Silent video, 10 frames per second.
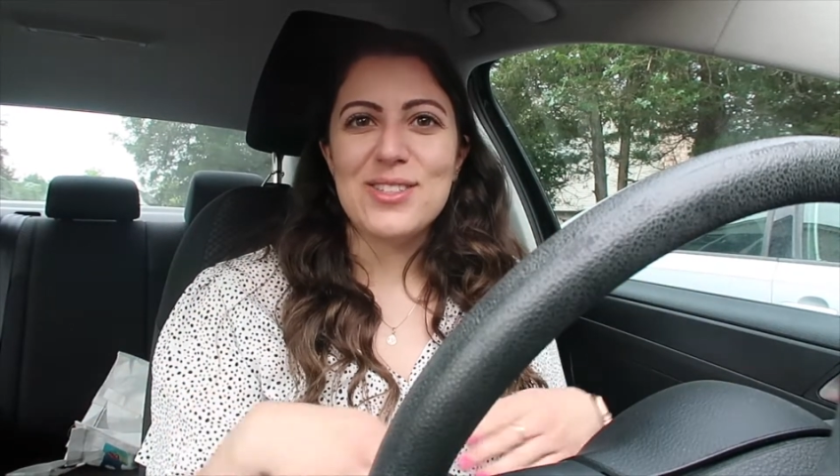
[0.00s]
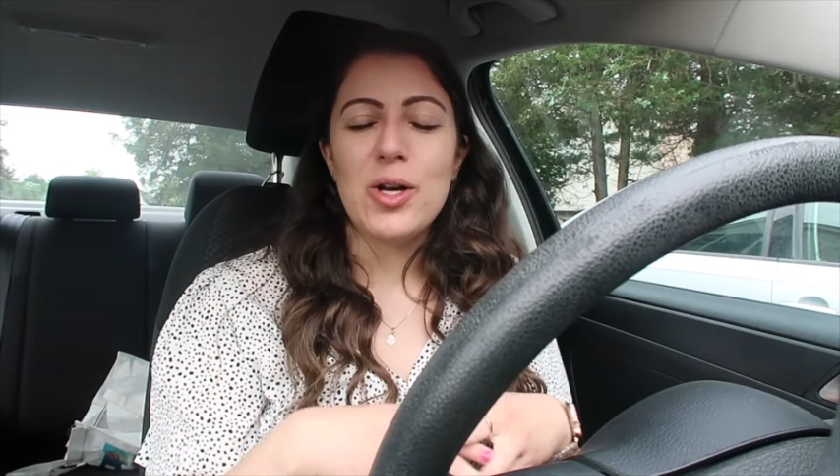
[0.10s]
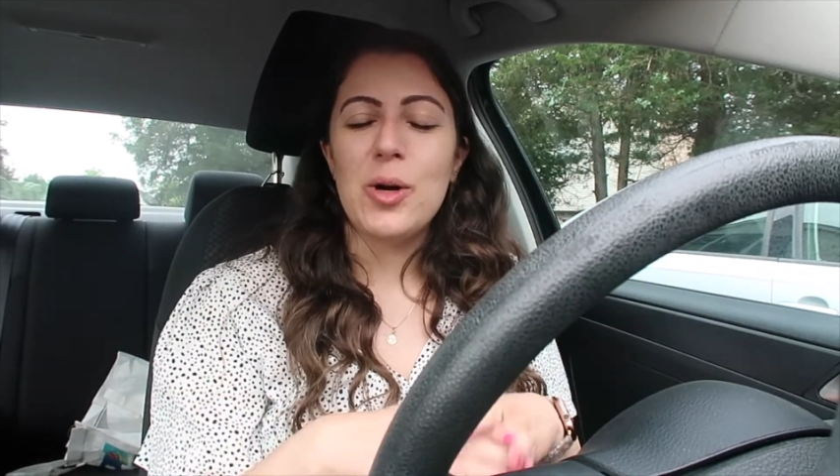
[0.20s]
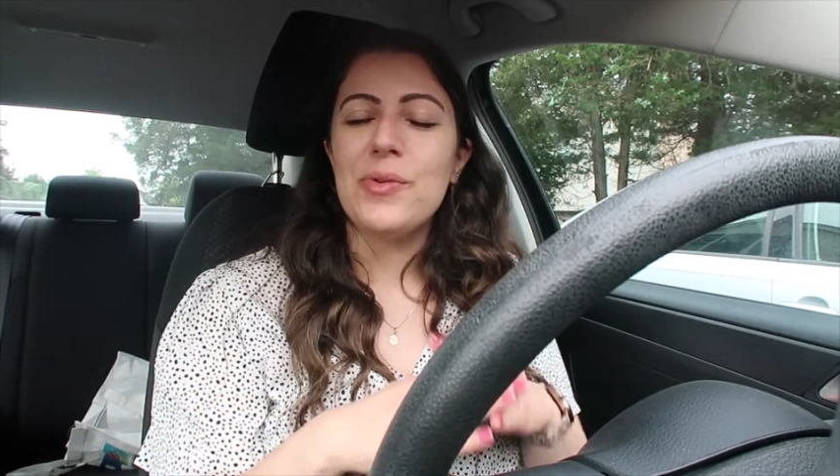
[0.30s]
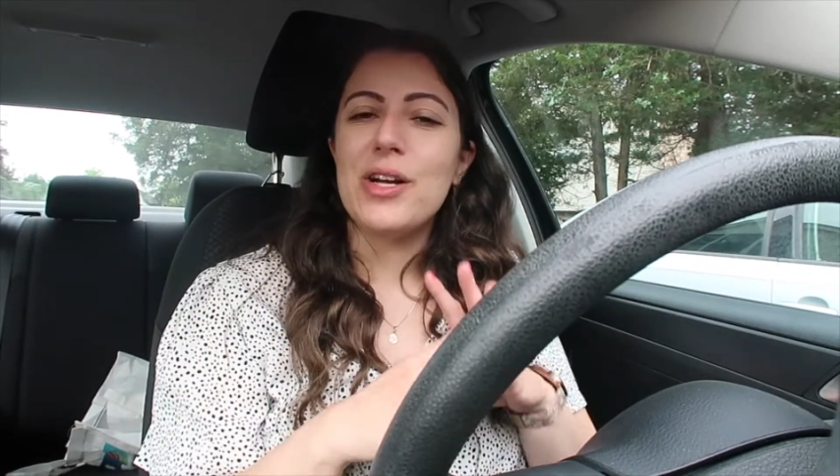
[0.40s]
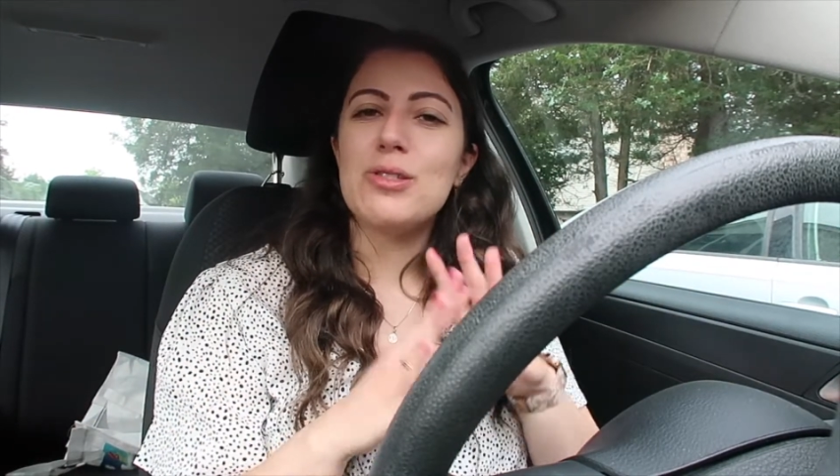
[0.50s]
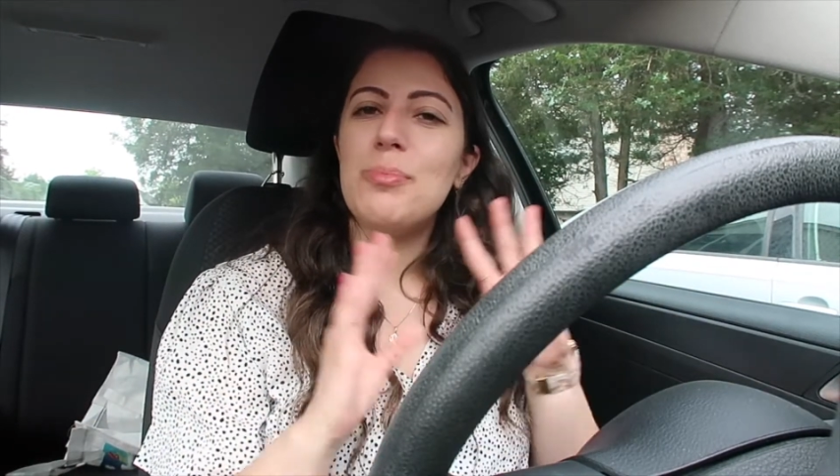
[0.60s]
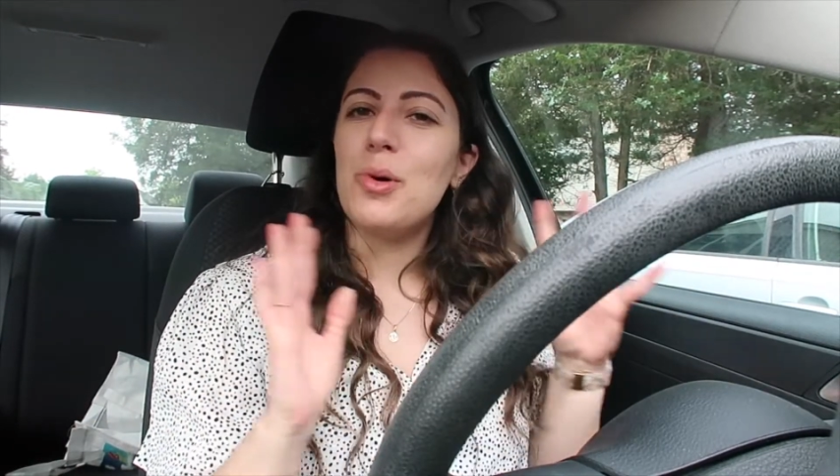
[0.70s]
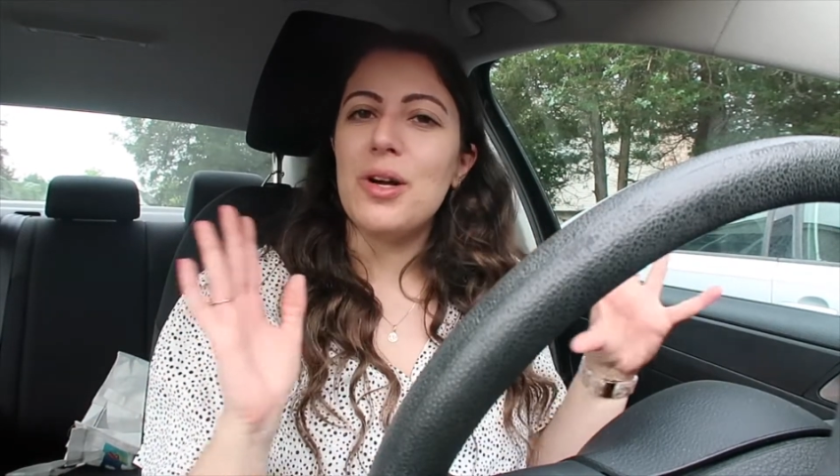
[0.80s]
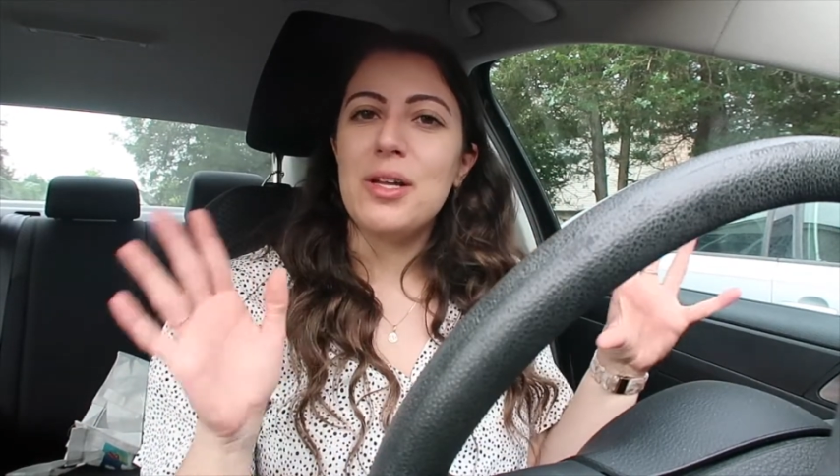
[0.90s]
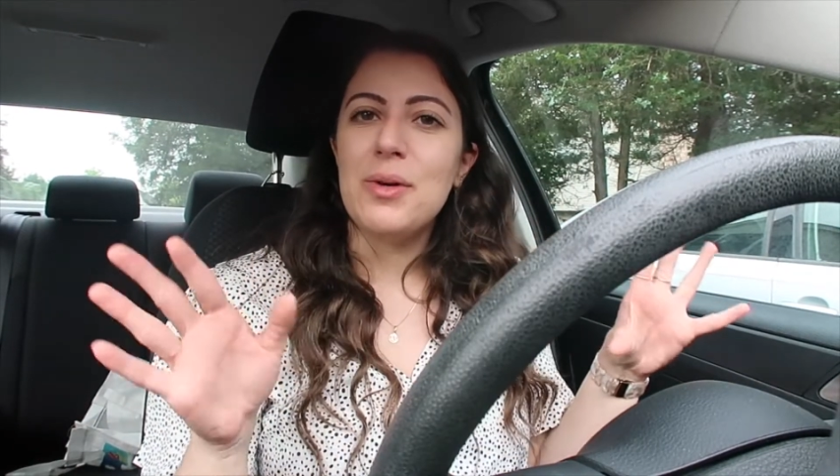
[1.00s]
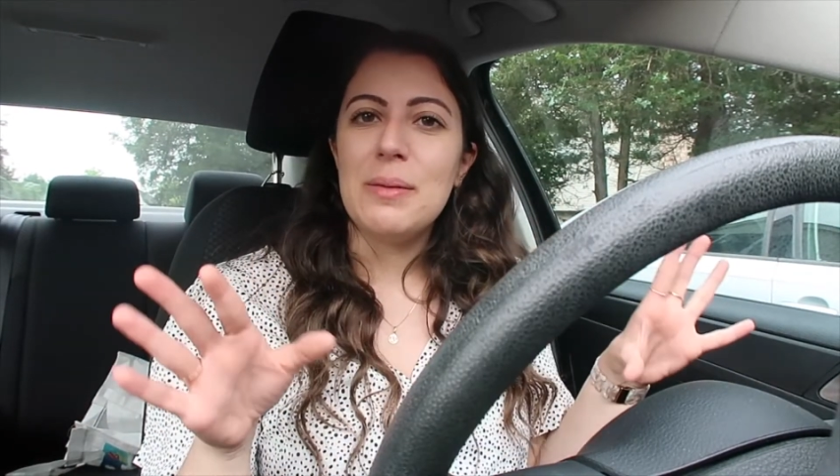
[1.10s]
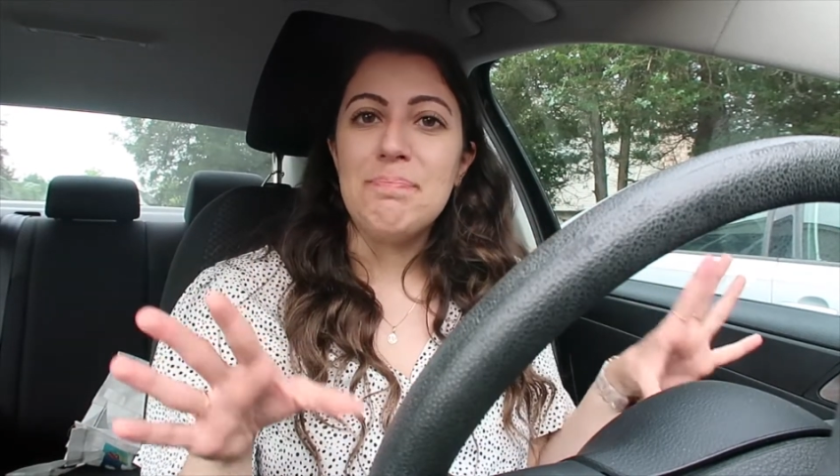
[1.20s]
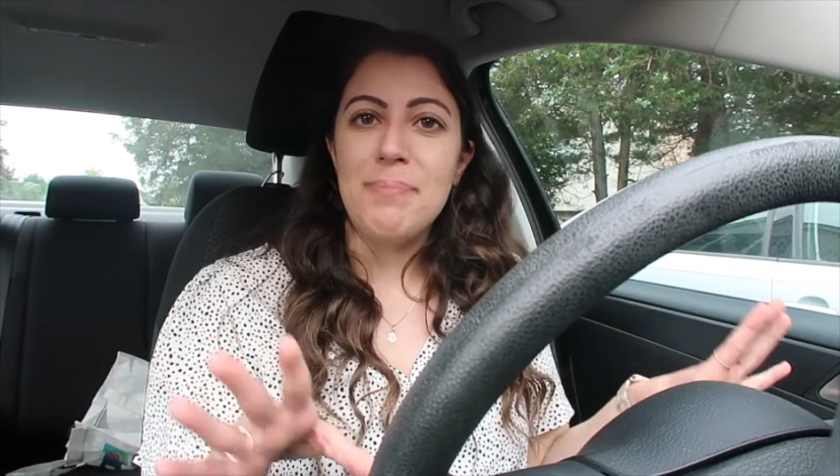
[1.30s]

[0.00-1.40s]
so not to bore anyone,